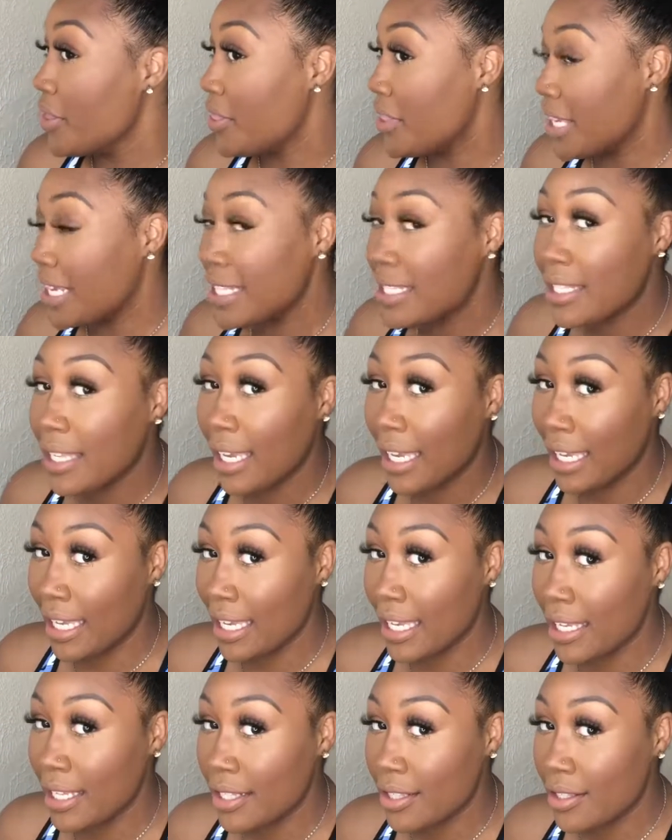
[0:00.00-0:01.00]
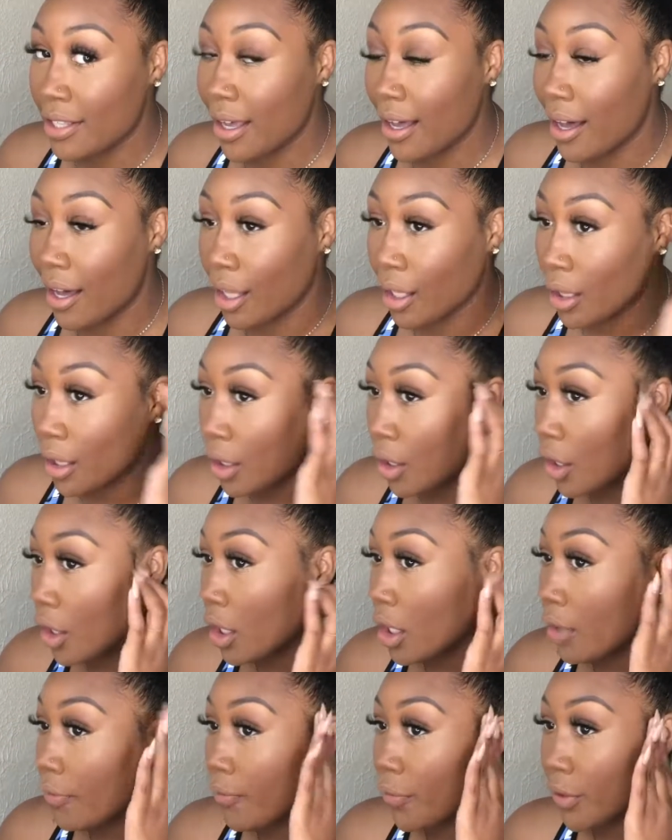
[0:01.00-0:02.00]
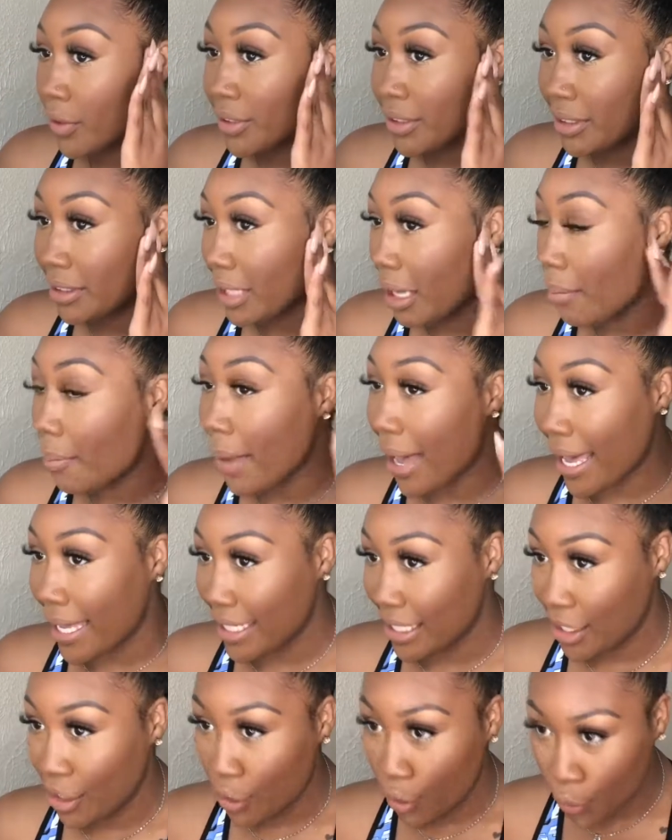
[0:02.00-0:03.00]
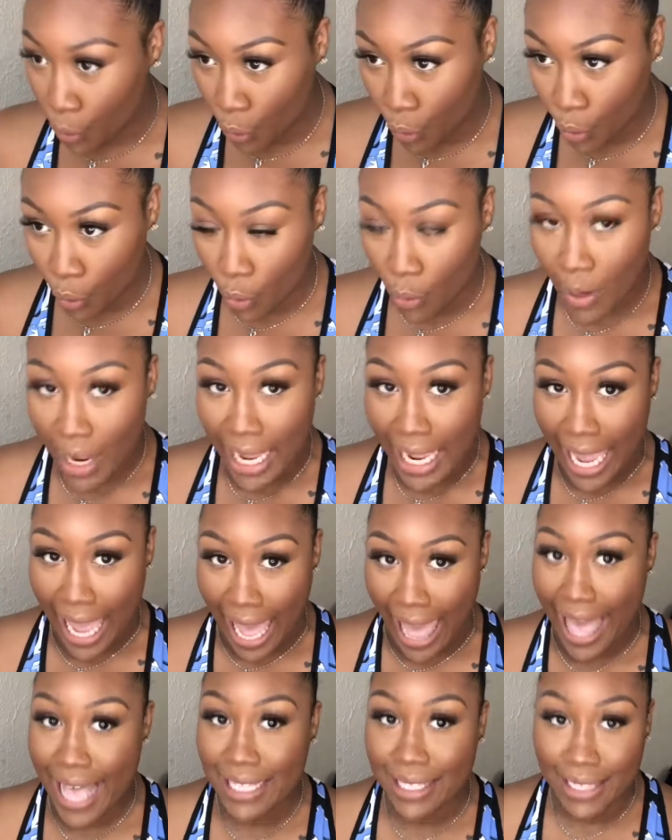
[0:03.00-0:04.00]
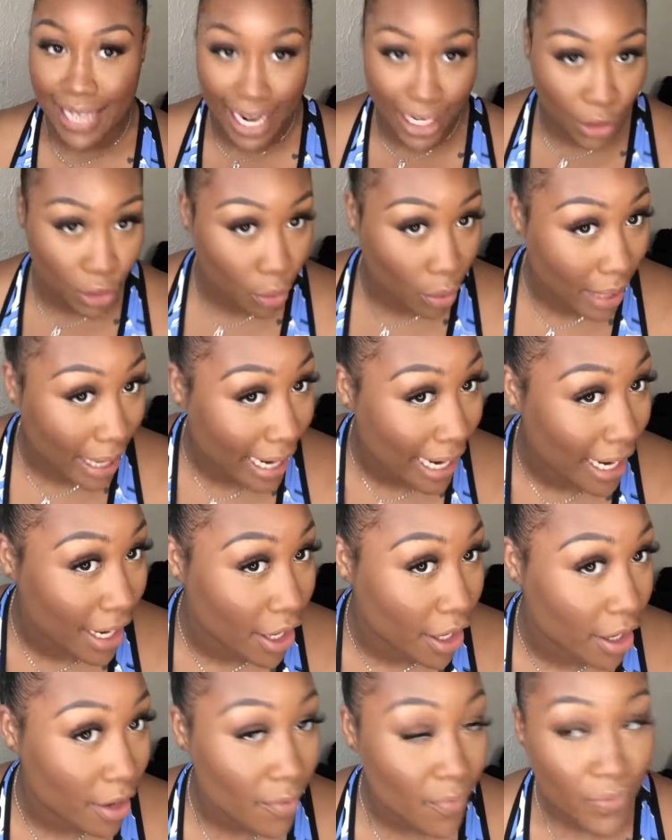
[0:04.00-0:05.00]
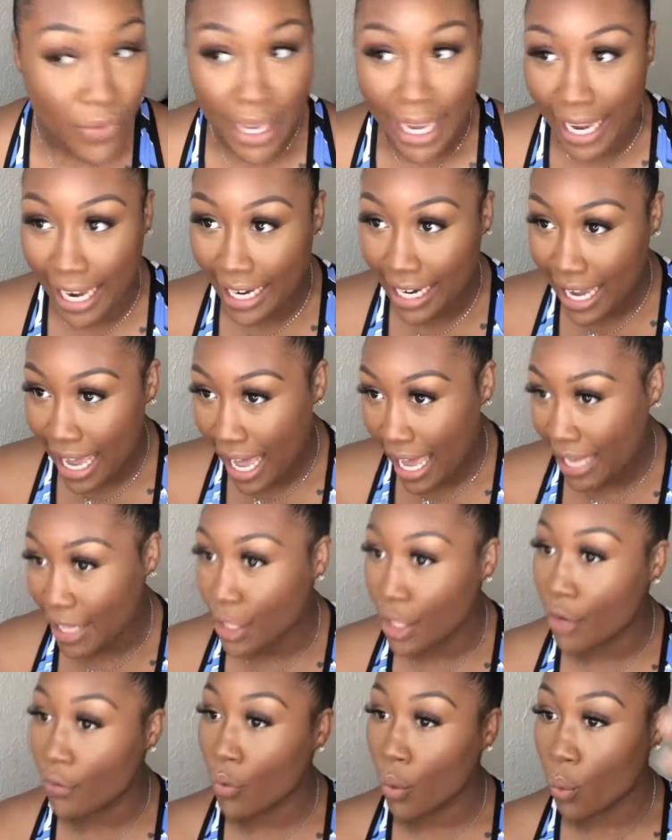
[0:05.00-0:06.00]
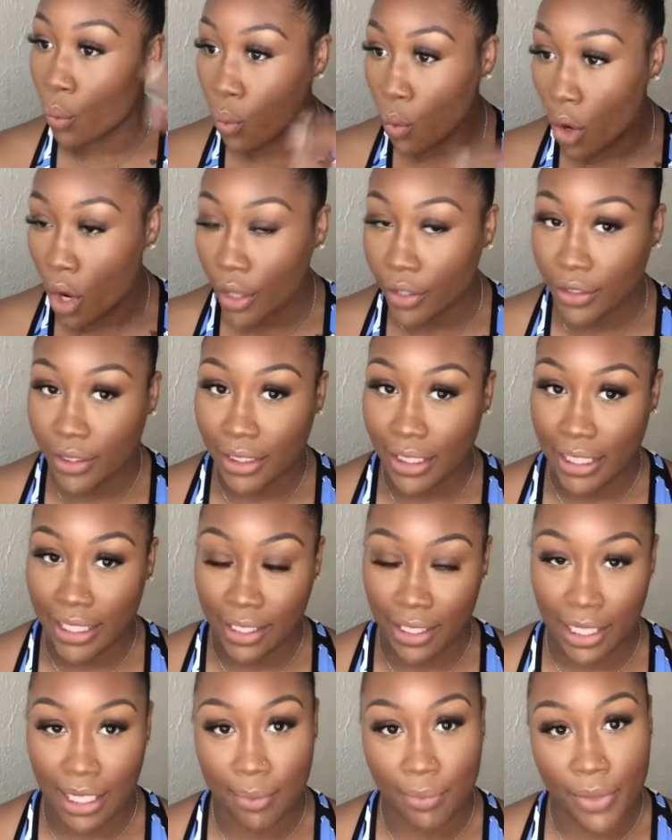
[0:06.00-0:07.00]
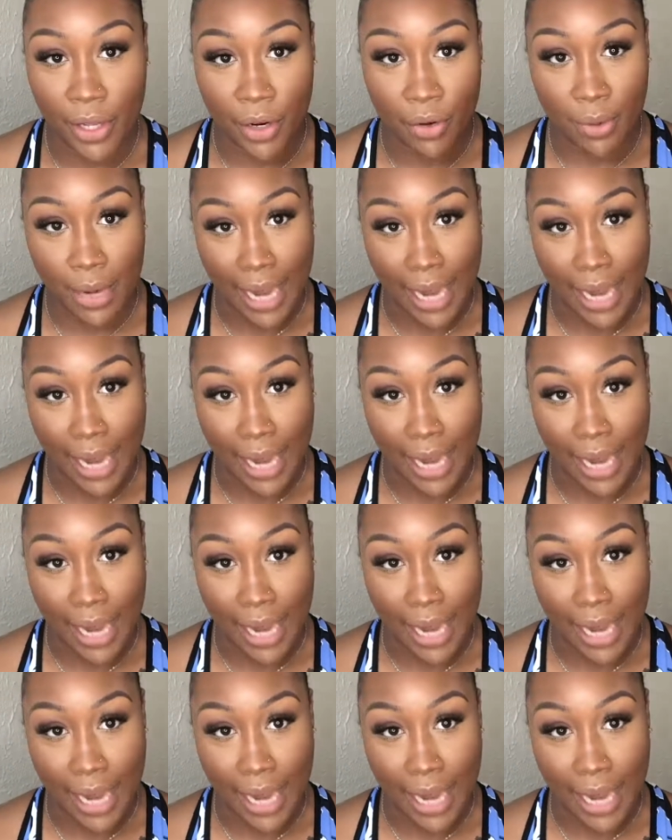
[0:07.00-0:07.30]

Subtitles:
This is a look for somebody who has natural hair and kind of wants to keep their